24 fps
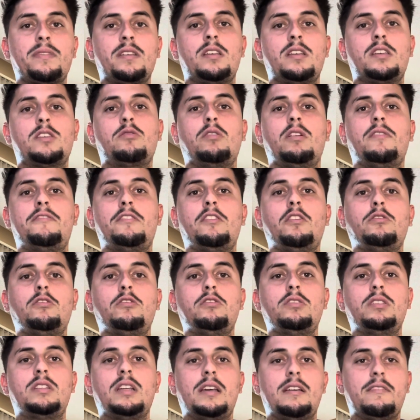So if you don't
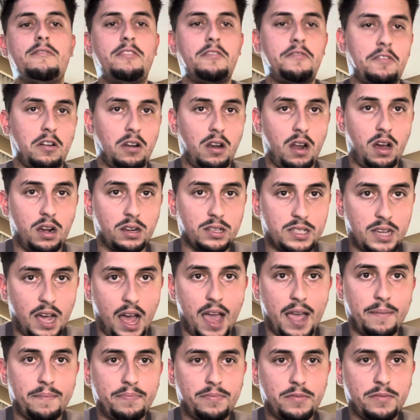use the info for a long
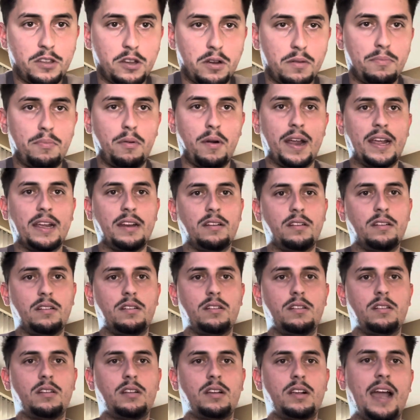time, your brain
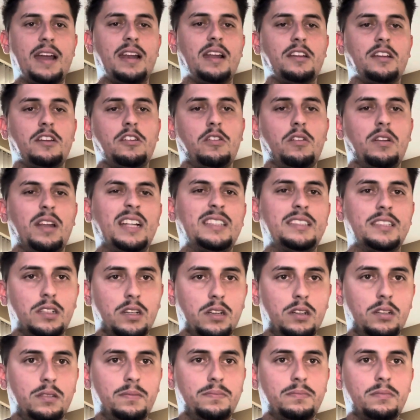kind of, lets it
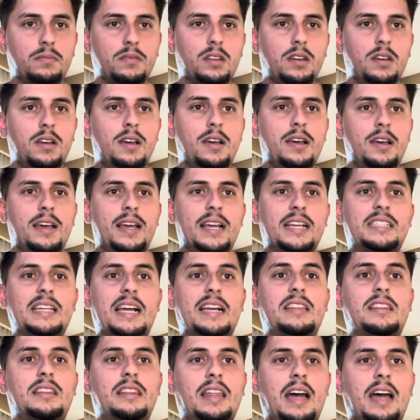go. It's
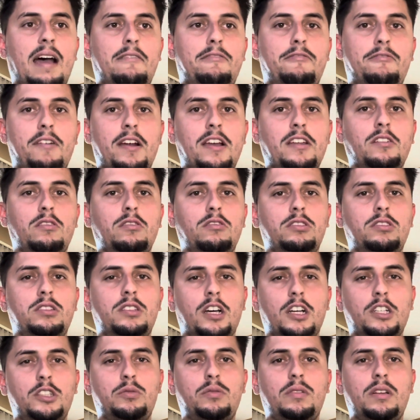like that friend you lose
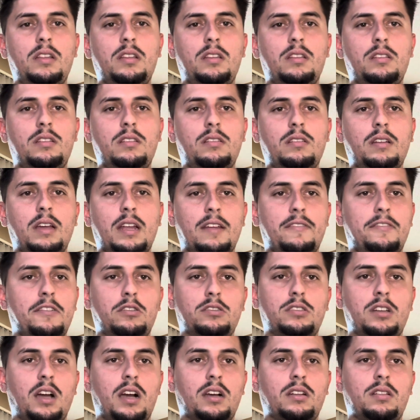touch with, and if you don't
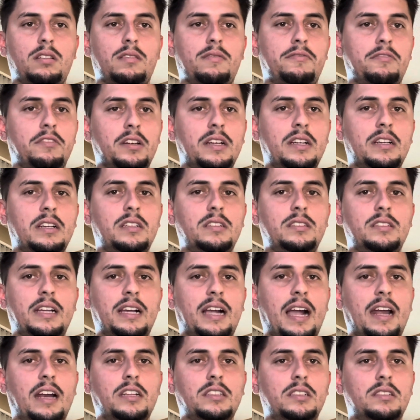talk to them for years, they
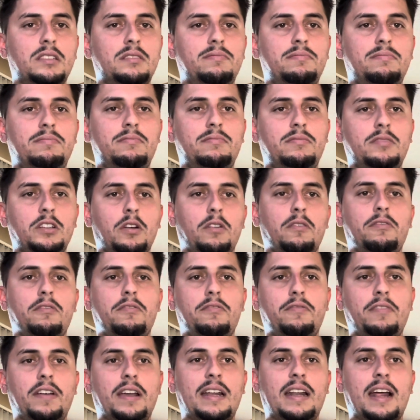kind of just,
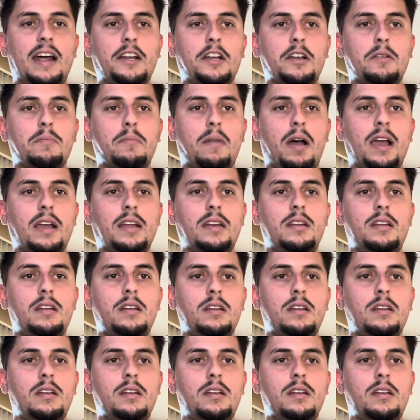fade out of your mind.